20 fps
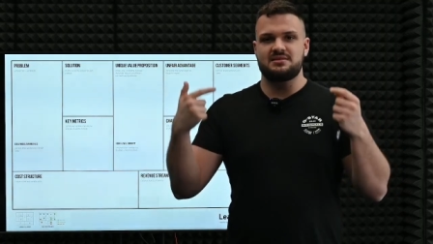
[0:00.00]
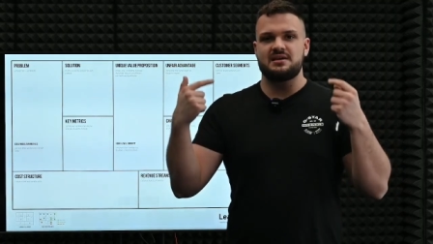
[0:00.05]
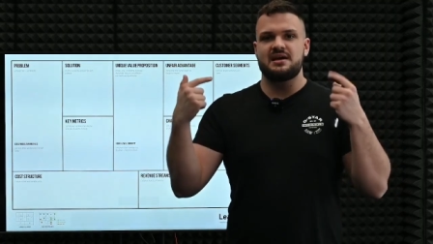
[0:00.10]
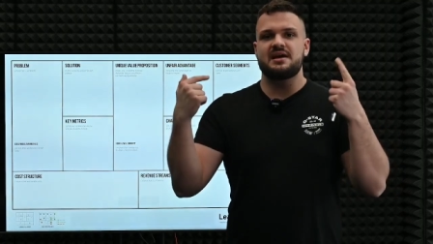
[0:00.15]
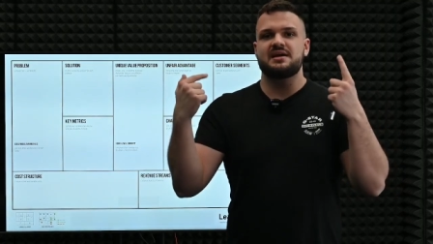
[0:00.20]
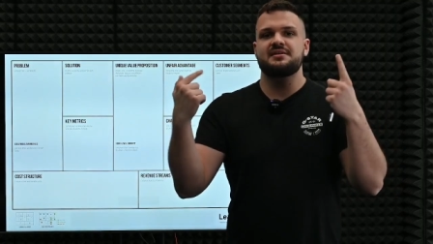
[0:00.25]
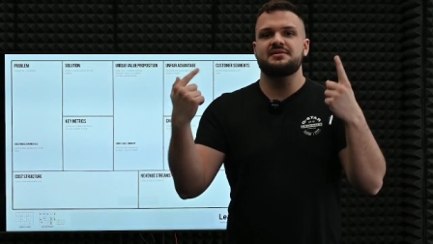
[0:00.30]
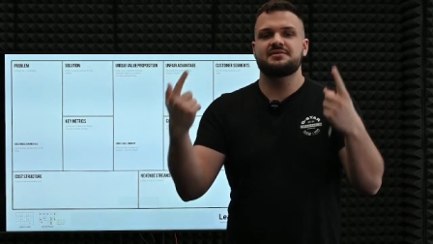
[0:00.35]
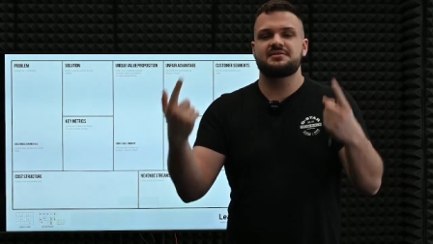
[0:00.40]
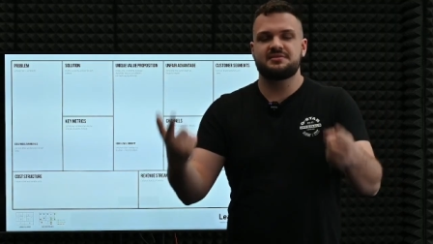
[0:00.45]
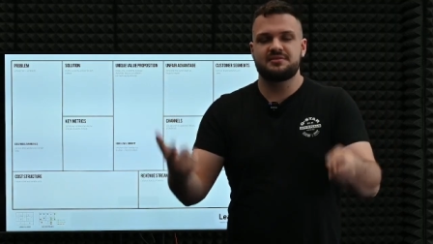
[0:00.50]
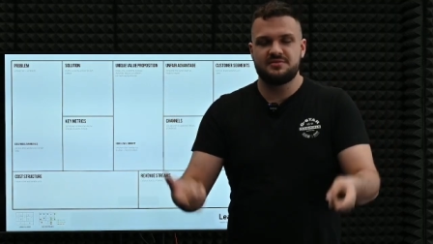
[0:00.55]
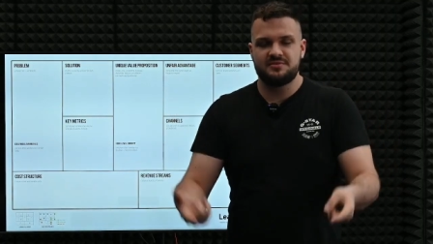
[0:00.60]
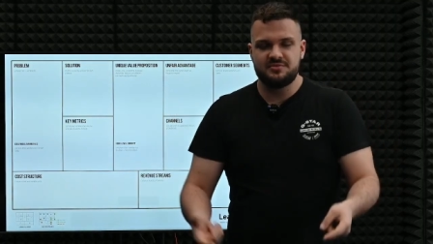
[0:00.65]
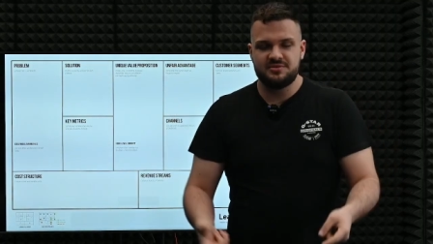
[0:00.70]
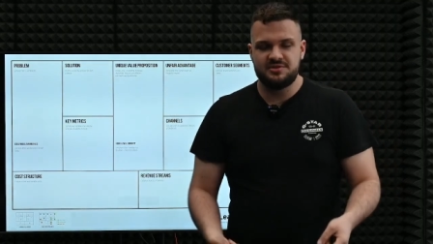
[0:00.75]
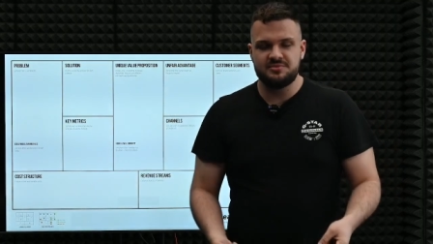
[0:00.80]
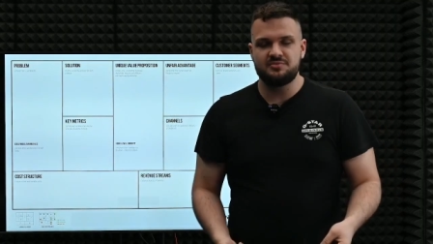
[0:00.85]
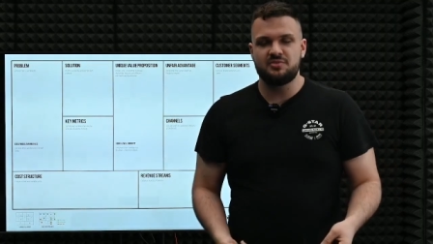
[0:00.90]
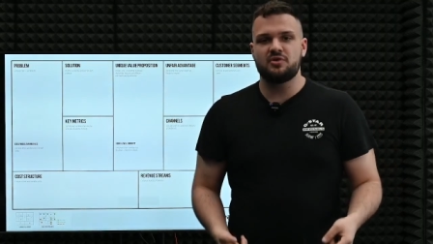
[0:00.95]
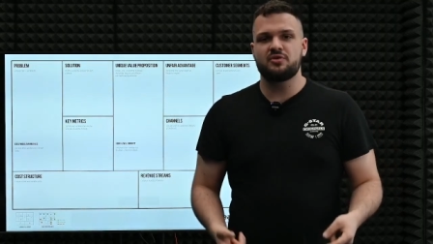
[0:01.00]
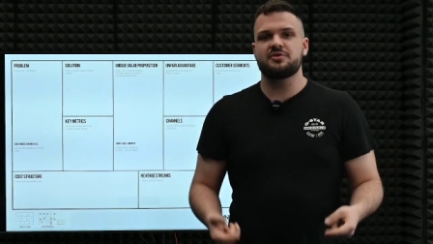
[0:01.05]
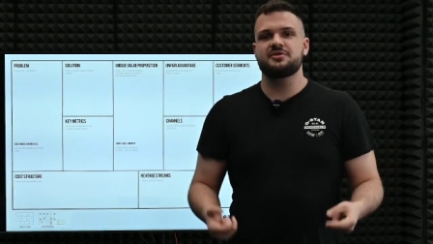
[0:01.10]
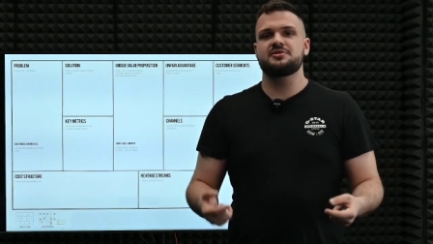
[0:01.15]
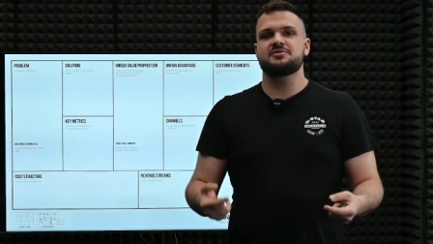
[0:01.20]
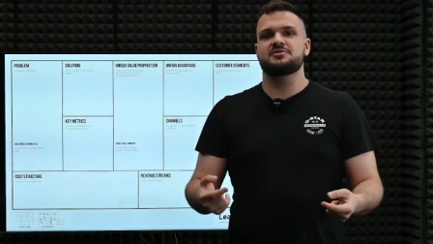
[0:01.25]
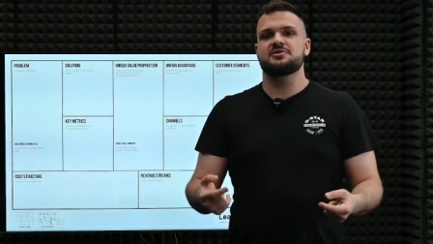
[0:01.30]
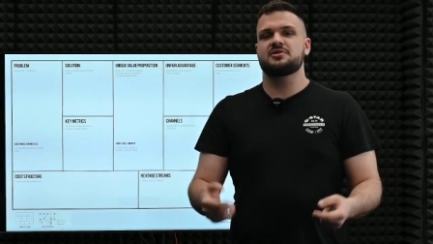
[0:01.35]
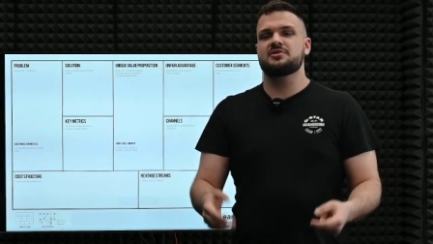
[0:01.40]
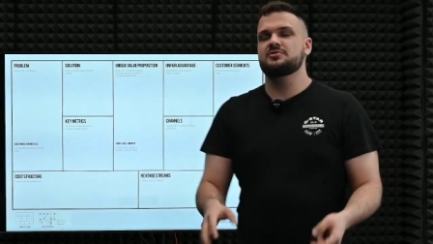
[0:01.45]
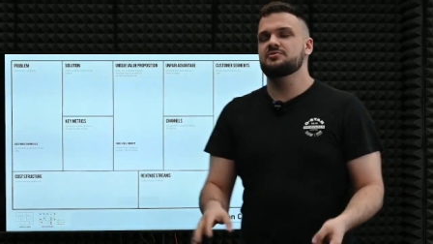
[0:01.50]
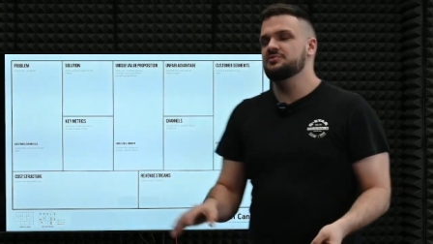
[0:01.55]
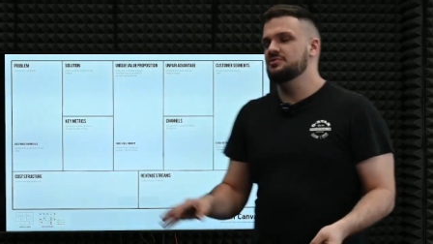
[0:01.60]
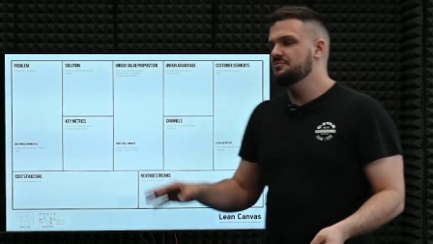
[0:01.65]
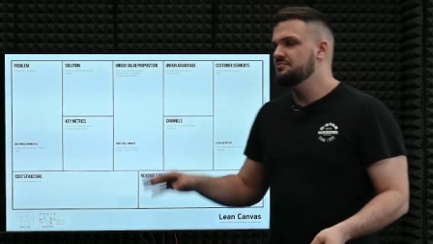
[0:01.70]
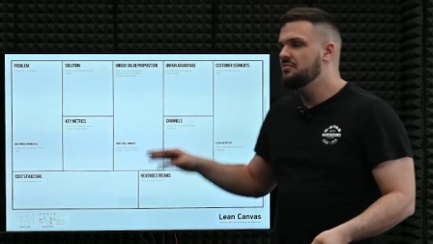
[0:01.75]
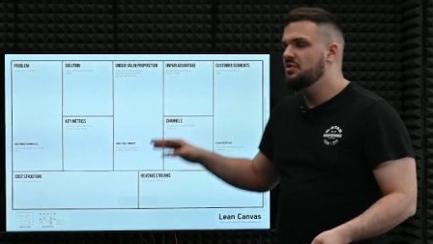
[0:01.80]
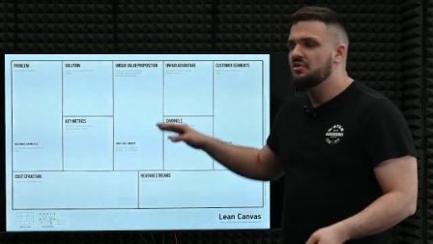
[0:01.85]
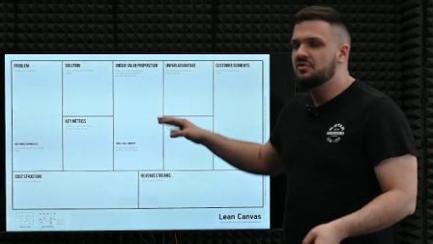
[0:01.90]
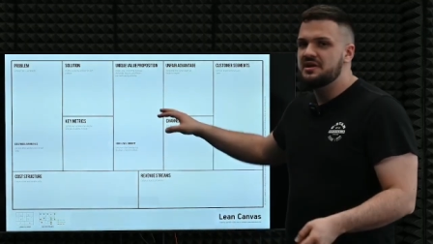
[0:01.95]
And the more you know, the
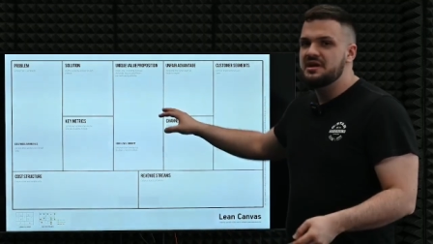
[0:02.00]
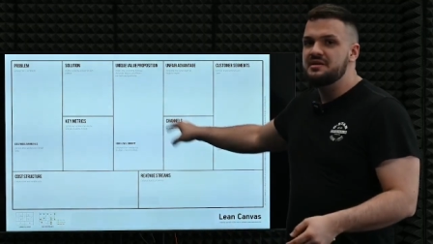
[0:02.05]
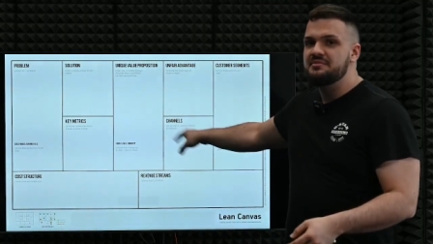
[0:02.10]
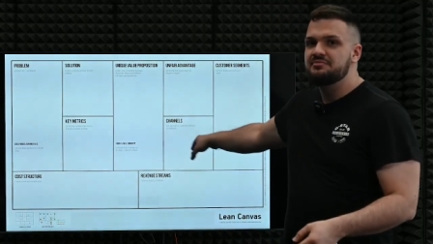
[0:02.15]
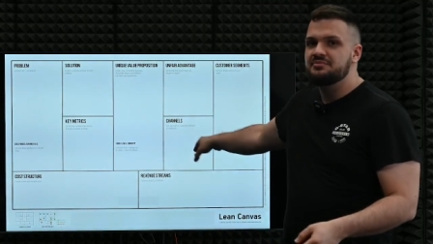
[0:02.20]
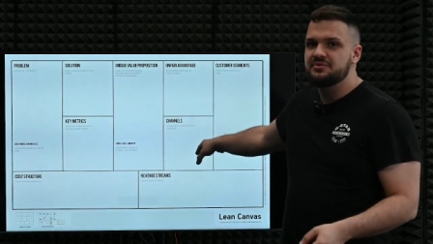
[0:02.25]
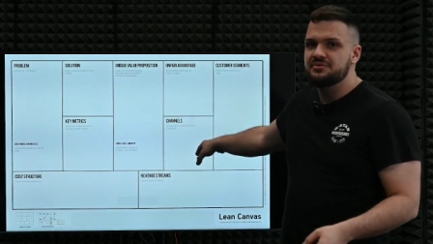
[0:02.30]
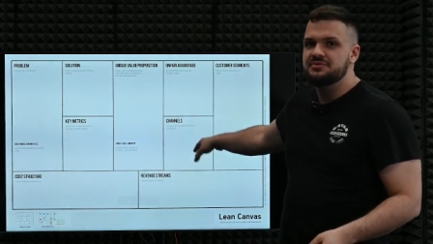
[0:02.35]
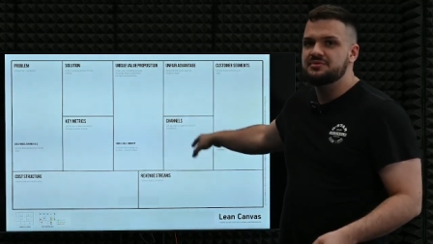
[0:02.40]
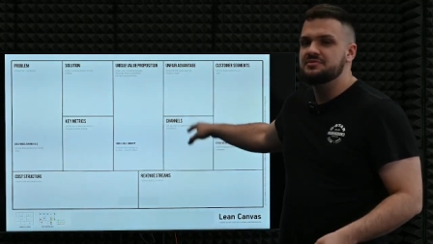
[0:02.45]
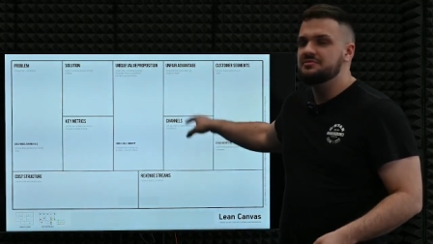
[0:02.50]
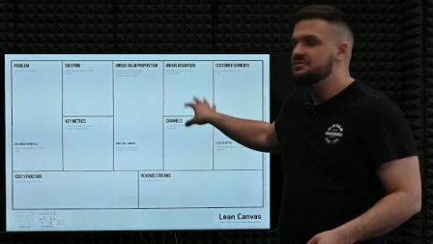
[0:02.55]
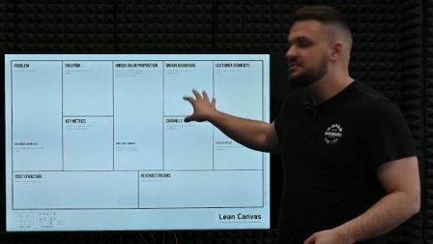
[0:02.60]
more input you